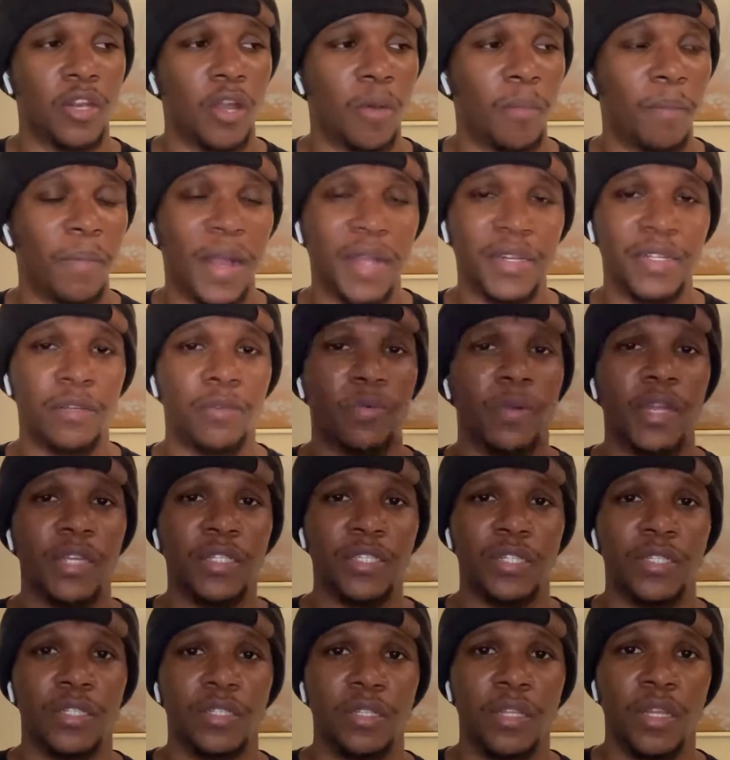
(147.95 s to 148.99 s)
My
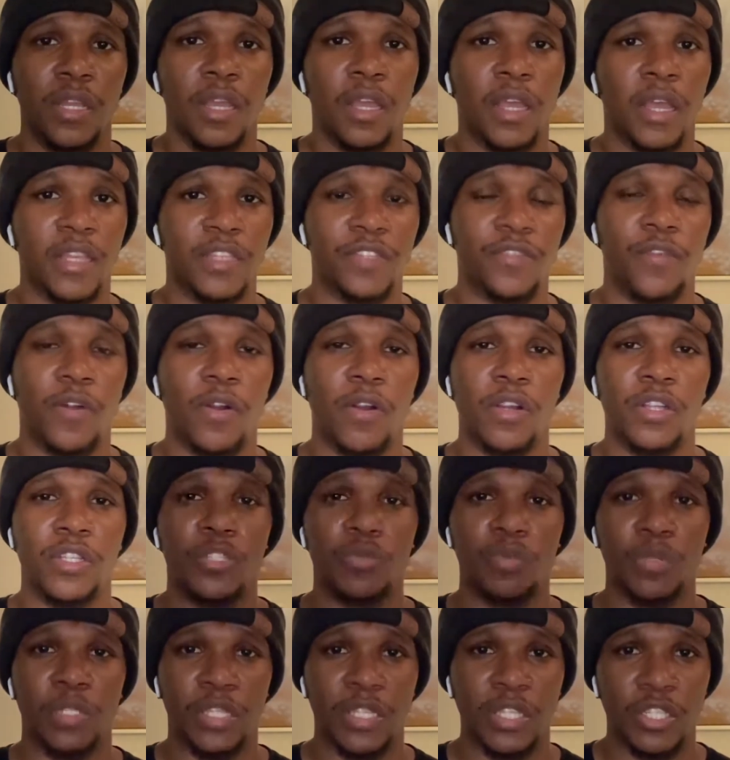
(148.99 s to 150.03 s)
direction as far as
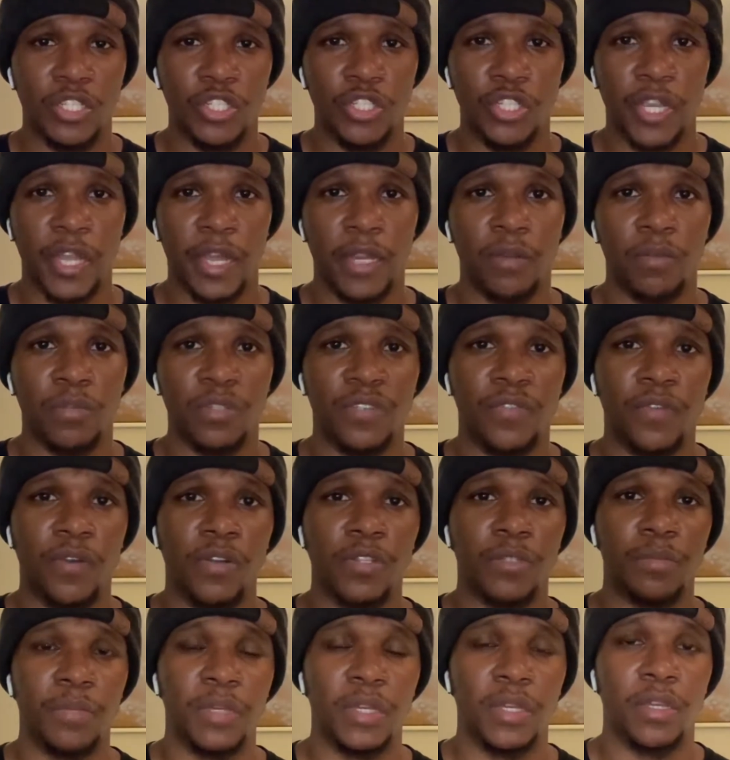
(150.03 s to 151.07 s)
with this channel, as far as
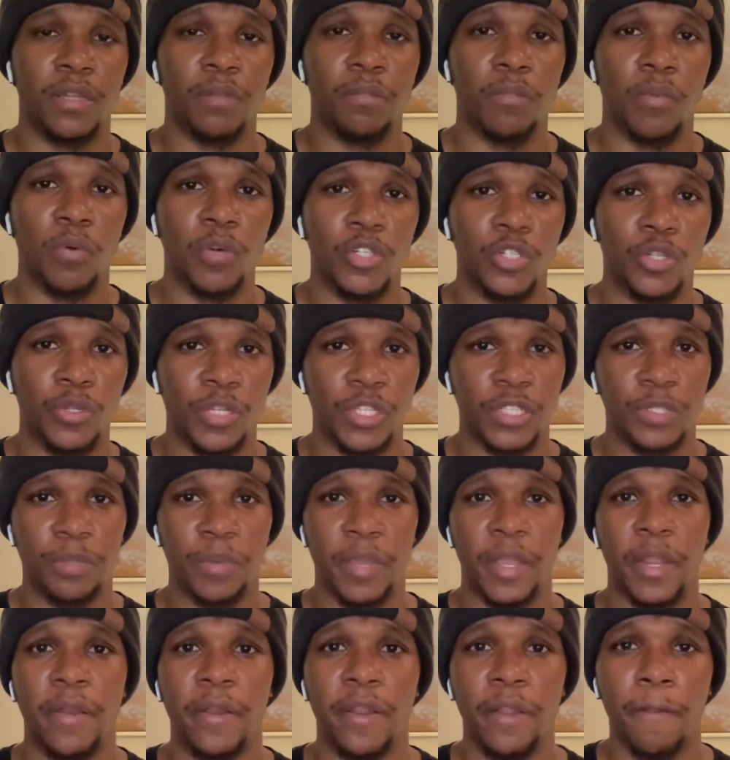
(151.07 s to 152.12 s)
being more
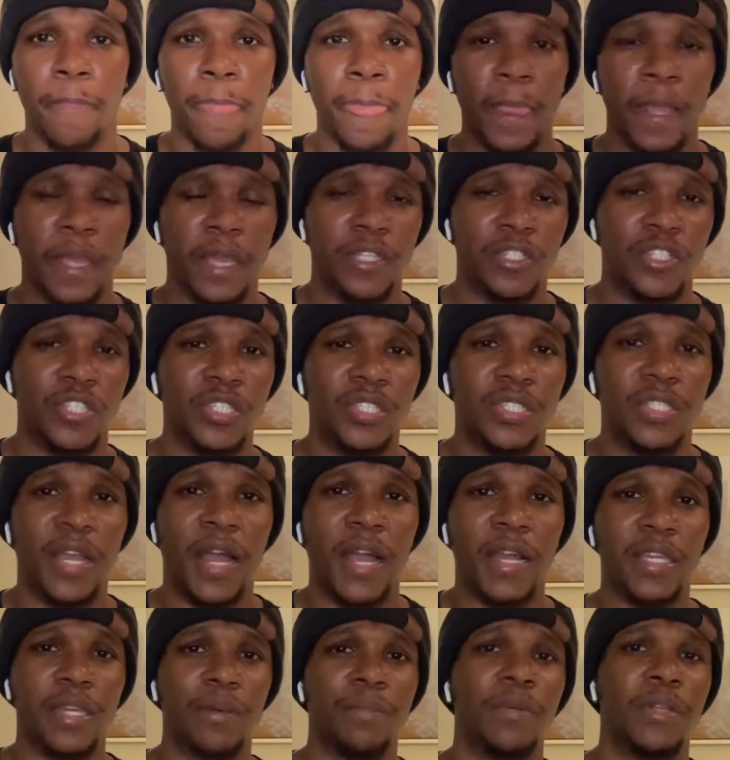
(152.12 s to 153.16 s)
transparent and just
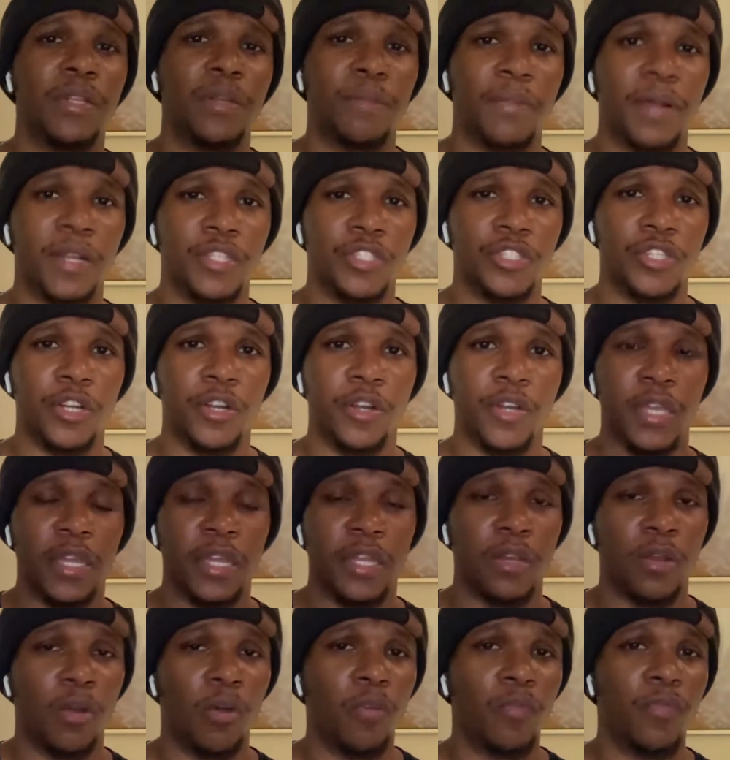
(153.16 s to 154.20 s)
documenting my journey, and
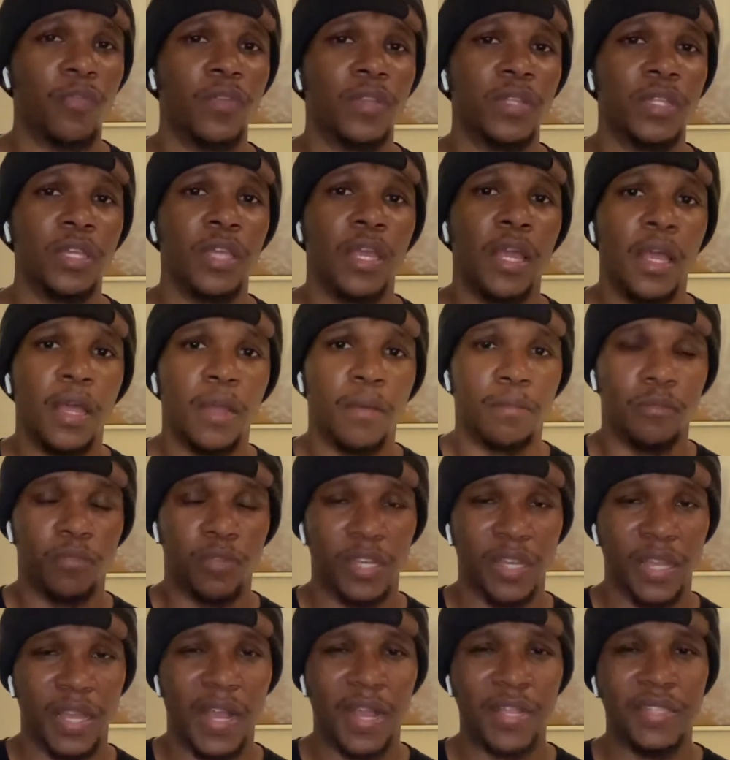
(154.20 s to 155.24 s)
hopefully the
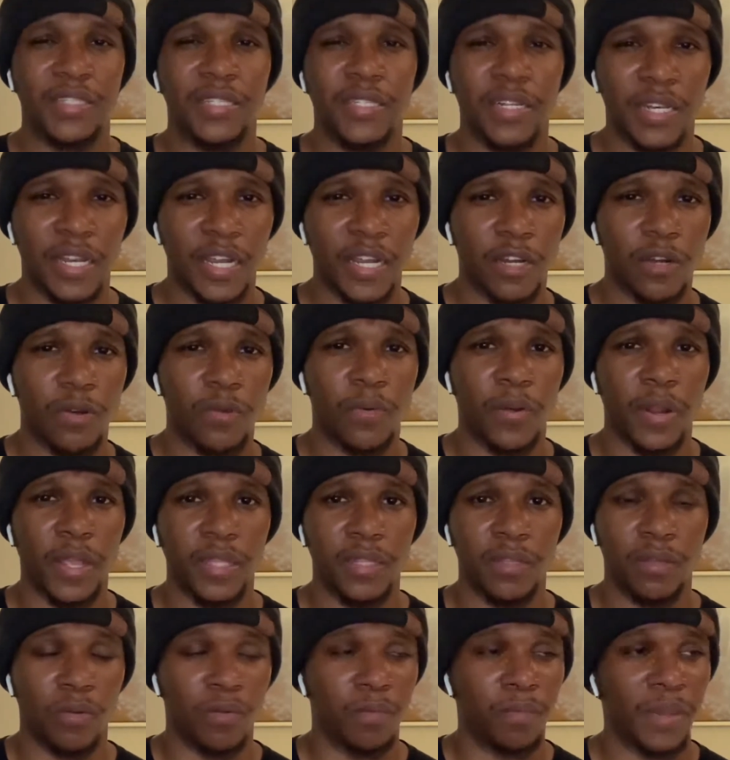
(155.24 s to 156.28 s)
content that I create
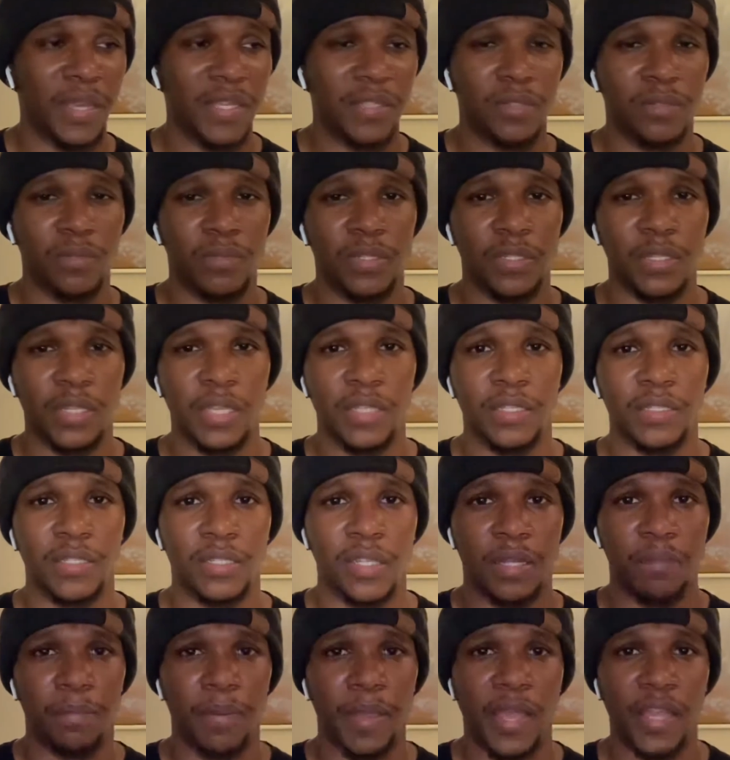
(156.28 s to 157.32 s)
based on the things that
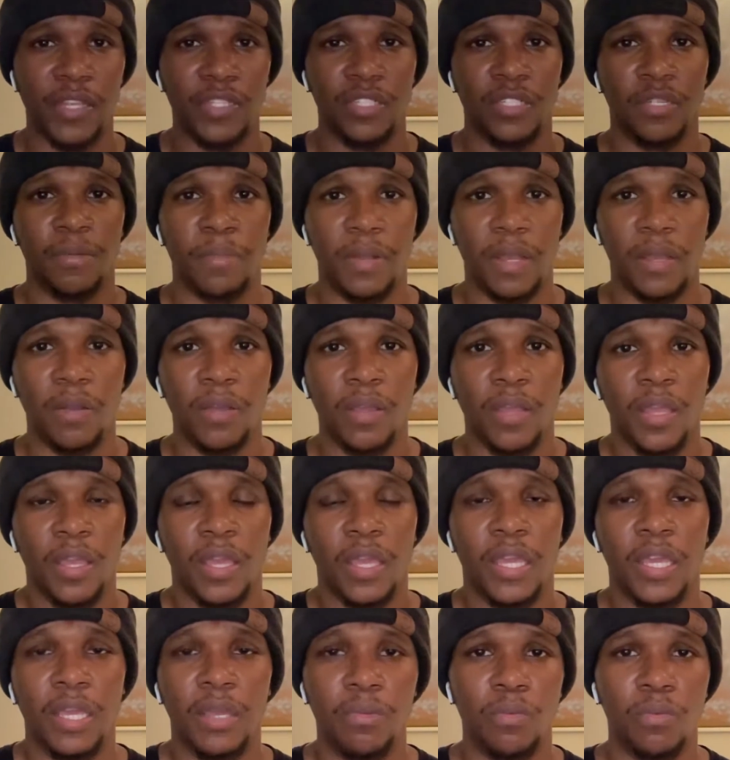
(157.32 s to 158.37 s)
I'm passionate about,
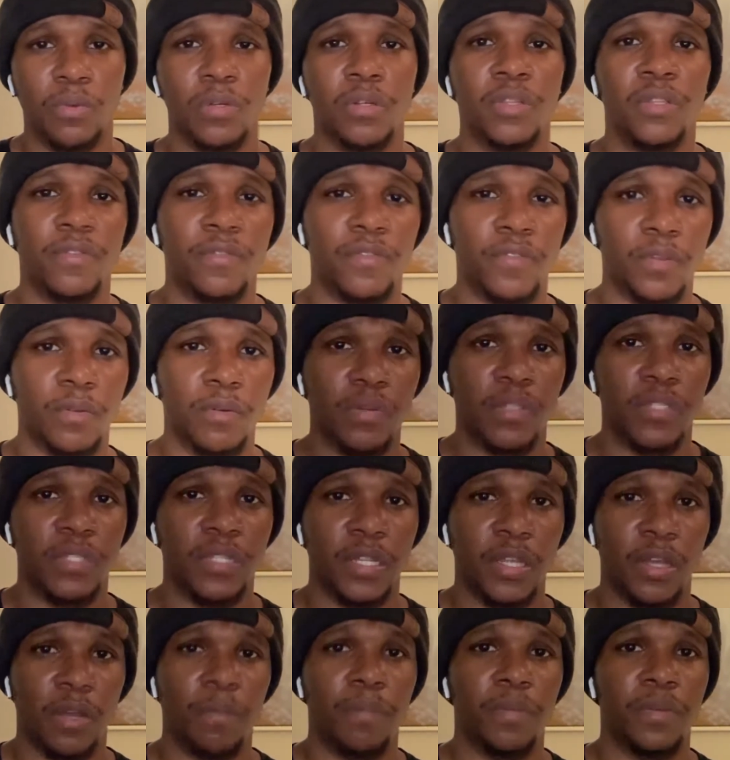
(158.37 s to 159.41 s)
it will influence and
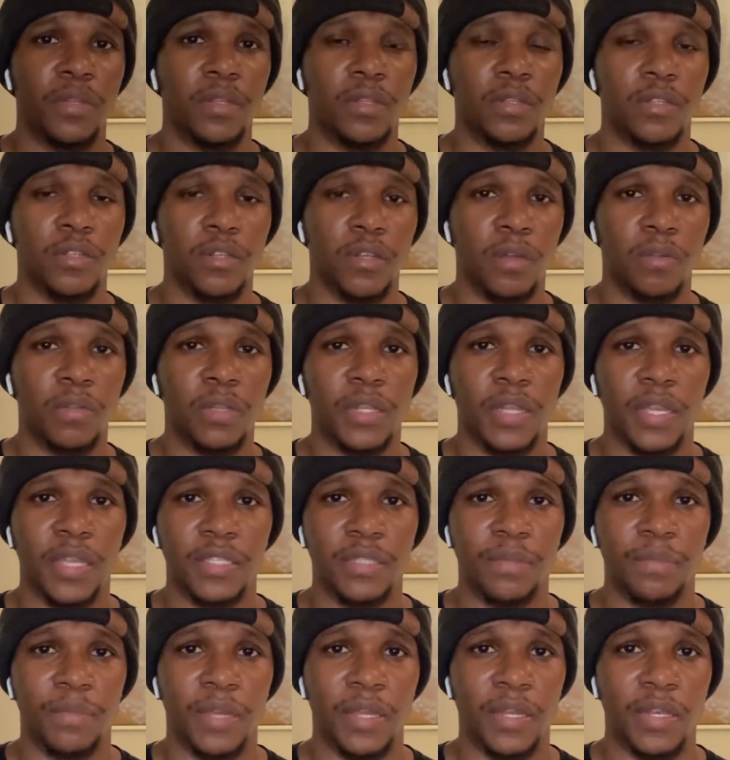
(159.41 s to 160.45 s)
help, the next
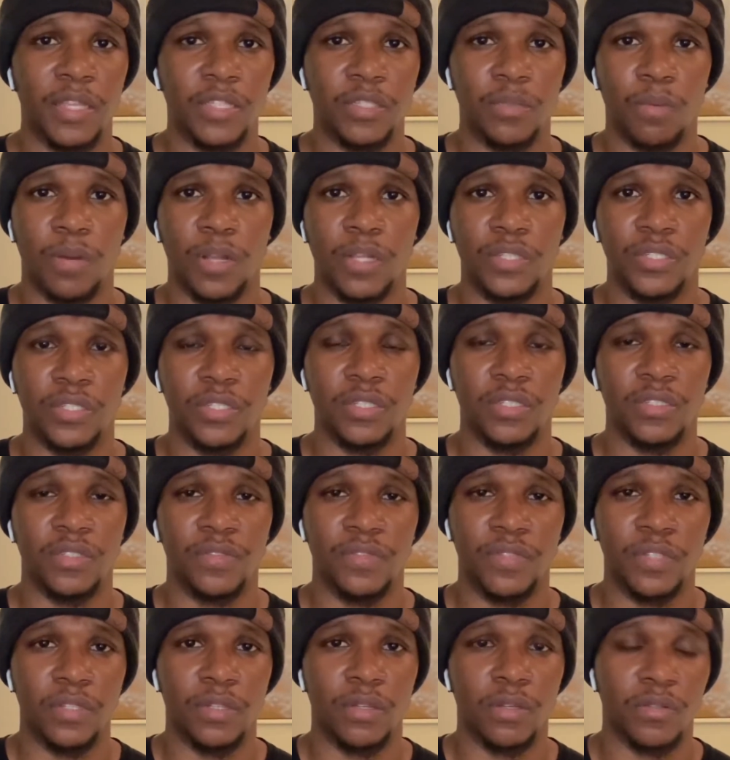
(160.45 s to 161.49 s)
man that's watching these
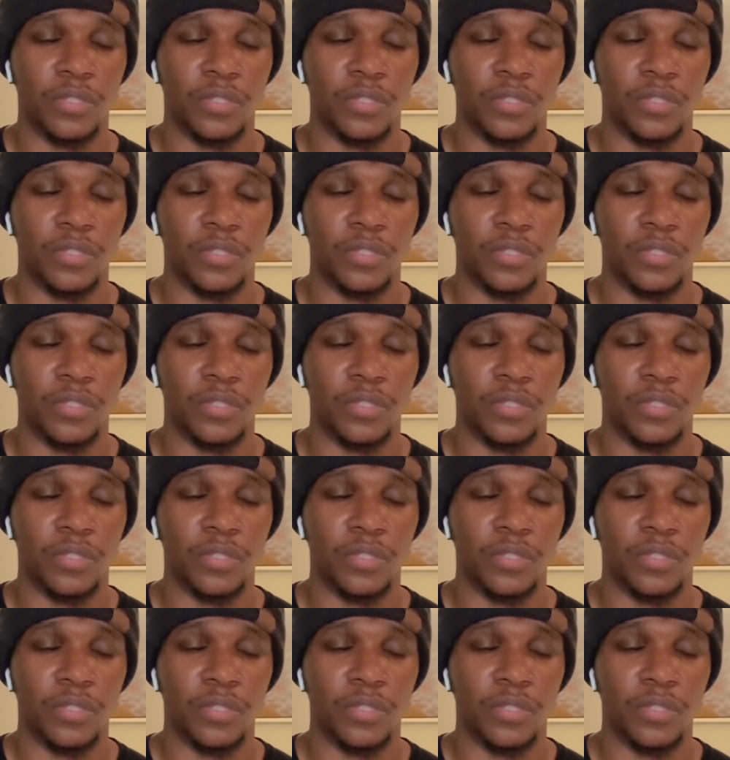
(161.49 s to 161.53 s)
videos.